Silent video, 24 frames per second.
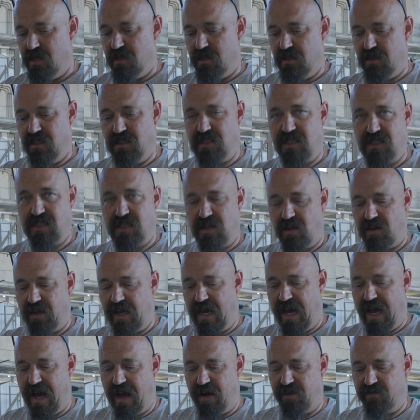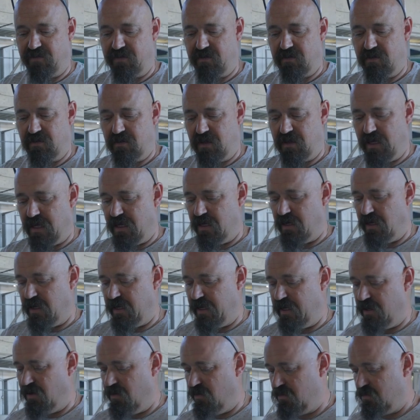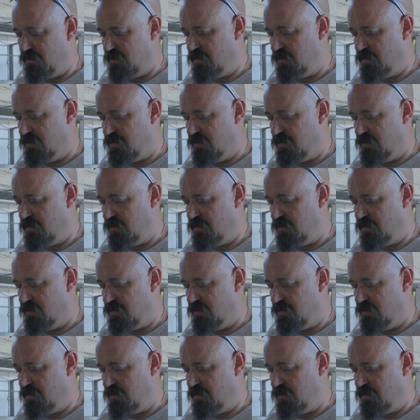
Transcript: this is all I have, and I don't,